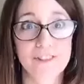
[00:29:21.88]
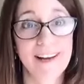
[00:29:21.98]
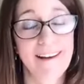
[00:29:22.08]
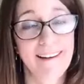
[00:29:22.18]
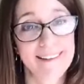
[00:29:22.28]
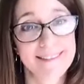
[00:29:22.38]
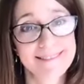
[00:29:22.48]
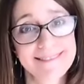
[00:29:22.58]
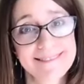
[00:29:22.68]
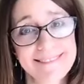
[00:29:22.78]
better. yeah
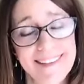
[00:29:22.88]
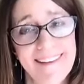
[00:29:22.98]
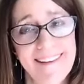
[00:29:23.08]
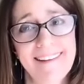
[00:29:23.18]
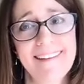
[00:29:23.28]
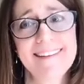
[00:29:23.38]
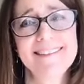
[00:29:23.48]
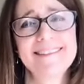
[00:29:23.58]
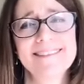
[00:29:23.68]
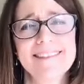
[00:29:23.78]
mm-hmm. yeah
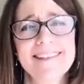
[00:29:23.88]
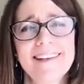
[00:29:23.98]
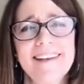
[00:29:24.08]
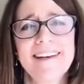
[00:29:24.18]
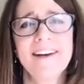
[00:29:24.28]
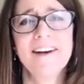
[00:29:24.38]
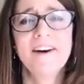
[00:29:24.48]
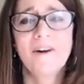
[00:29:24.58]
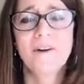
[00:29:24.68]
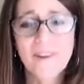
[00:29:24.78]

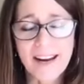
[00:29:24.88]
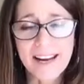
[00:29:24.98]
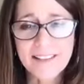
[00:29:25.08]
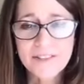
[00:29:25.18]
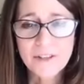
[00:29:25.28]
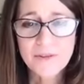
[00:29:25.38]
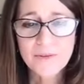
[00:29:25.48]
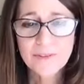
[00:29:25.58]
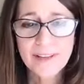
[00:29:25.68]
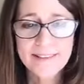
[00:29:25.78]
all right,
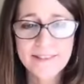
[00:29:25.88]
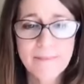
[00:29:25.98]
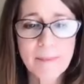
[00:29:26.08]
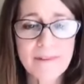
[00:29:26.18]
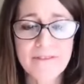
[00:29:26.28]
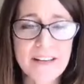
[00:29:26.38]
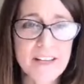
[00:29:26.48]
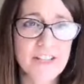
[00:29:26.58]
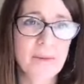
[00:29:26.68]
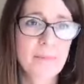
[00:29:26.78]
so let's maybe
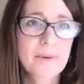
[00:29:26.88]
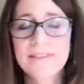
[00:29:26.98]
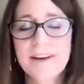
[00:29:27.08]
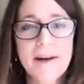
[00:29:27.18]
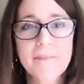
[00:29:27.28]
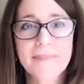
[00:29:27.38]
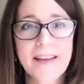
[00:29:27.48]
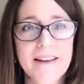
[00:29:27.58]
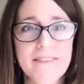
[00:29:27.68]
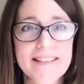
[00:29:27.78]
finish up with um,
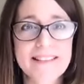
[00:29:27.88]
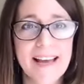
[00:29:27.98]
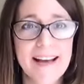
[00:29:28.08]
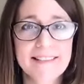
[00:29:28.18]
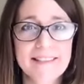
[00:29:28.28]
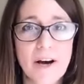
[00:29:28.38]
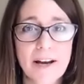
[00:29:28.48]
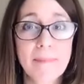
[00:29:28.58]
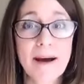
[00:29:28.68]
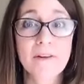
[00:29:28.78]
kind of this last
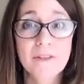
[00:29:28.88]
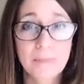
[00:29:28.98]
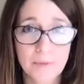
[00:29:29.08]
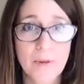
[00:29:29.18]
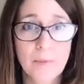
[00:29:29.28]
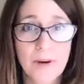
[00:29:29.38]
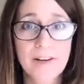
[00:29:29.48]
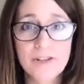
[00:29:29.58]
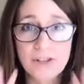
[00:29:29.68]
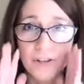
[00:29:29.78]
thought about the, the
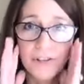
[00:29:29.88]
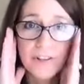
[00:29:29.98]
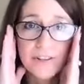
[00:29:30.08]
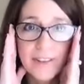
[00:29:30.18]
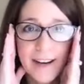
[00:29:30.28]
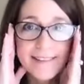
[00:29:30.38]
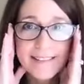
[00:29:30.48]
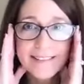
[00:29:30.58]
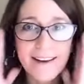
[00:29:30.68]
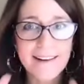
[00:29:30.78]
prayer journal,
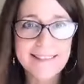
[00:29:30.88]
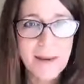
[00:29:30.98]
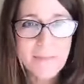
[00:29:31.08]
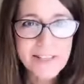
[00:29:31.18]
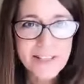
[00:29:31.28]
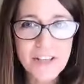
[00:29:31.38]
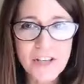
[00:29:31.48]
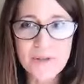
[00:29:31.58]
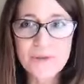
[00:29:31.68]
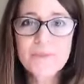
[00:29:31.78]
unstuck, step into the
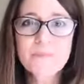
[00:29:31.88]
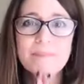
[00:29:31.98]
new.